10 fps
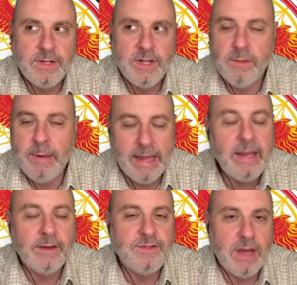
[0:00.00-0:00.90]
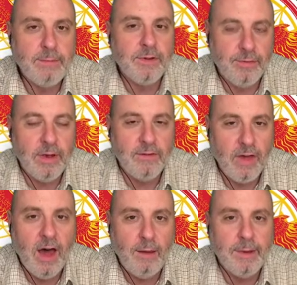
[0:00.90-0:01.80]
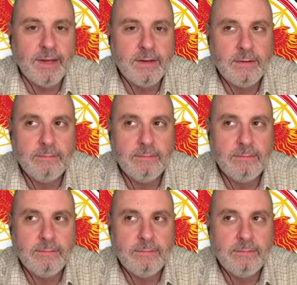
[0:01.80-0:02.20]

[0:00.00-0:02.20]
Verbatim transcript: to the beginning of chapter three of The Hobbit.